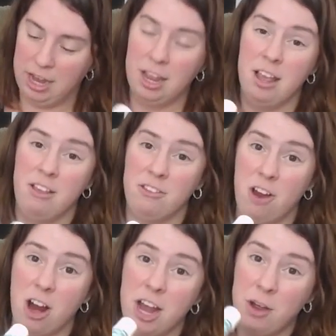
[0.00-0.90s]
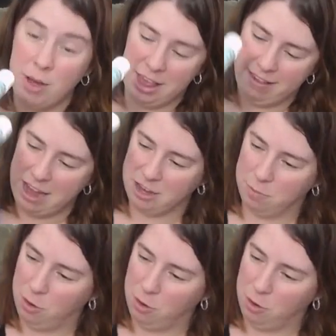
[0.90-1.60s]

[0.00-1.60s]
starting with a center pull